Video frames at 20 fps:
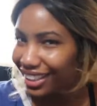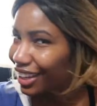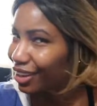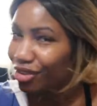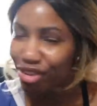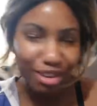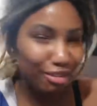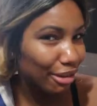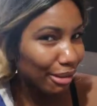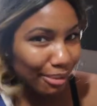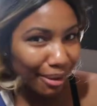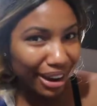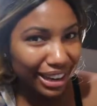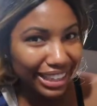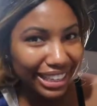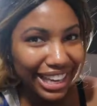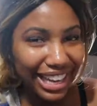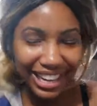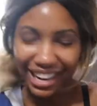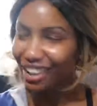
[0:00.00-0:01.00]
Like, what if you're
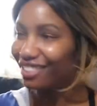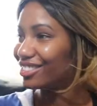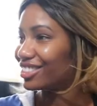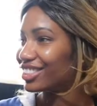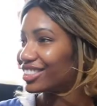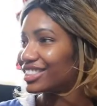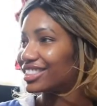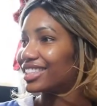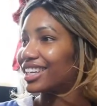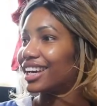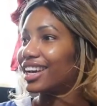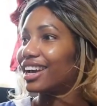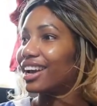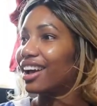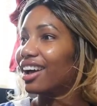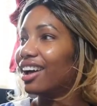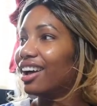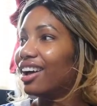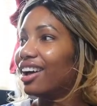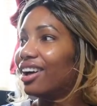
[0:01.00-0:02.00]
pregnant? And I was just
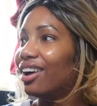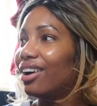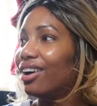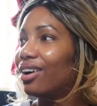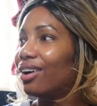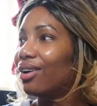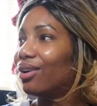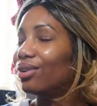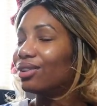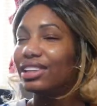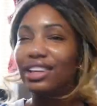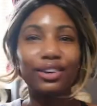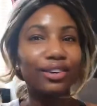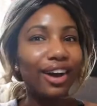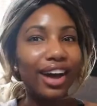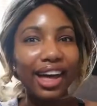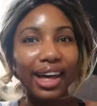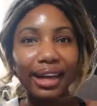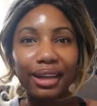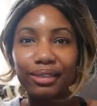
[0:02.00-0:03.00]
like, holy
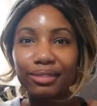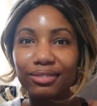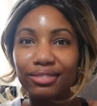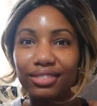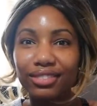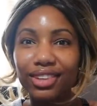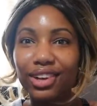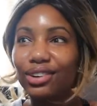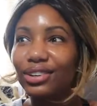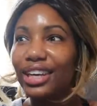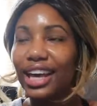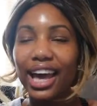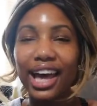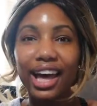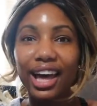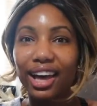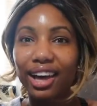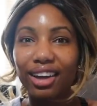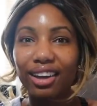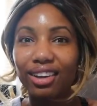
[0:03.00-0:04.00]
crap, no,
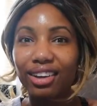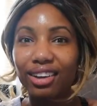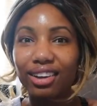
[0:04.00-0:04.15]
yeah,